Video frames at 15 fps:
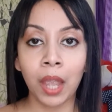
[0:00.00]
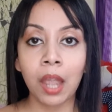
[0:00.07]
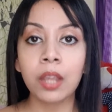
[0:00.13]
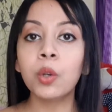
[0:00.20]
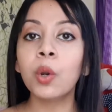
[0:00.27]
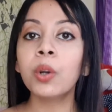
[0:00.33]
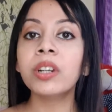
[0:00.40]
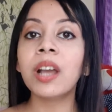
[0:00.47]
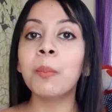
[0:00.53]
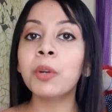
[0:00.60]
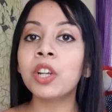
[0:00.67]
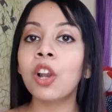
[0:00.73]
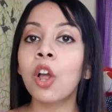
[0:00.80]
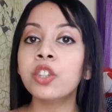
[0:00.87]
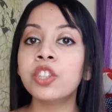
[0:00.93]
You know,
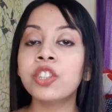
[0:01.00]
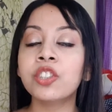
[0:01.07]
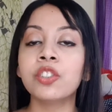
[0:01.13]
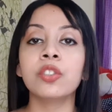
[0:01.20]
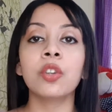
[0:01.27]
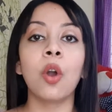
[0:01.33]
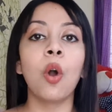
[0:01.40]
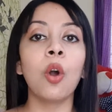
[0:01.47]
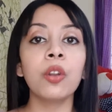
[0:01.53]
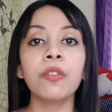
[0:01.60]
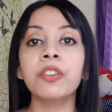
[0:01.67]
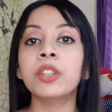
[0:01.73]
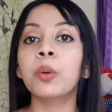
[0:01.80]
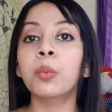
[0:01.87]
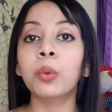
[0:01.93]
dermatologists all
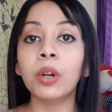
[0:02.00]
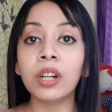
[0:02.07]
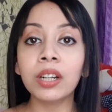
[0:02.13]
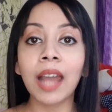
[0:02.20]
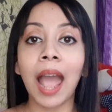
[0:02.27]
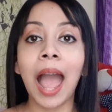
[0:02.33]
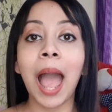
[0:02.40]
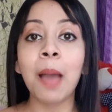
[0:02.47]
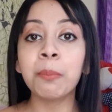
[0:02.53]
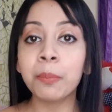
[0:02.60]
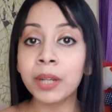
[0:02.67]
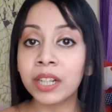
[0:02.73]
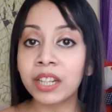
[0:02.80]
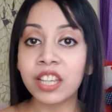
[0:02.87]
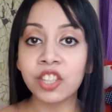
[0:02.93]
over the world have
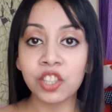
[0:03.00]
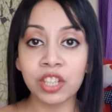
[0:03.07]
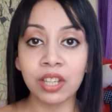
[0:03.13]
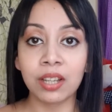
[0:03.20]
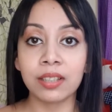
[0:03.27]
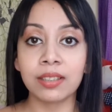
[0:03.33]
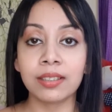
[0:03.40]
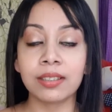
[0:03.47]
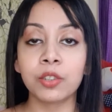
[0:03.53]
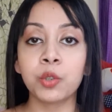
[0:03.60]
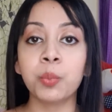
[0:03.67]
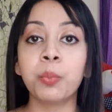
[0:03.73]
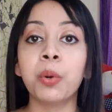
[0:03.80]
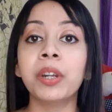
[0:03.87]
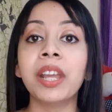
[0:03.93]
been teaching us
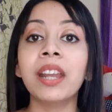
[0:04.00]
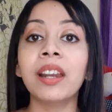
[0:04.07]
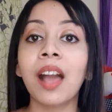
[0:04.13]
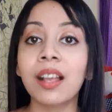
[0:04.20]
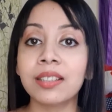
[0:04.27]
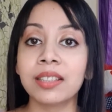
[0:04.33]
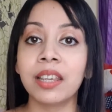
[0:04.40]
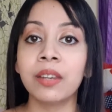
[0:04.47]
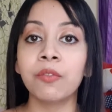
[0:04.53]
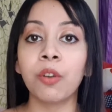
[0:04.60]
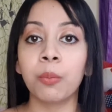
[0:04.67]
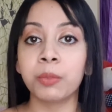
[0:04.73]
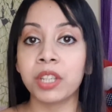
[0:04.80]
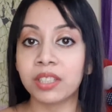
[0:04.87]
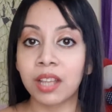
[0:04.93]
to protect our skin
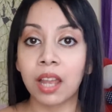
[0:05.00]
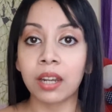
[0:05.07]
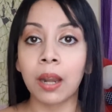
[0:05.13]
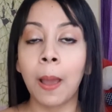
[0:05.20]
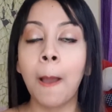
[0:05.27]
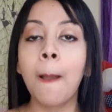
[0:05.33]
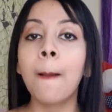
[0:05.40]
from the sun.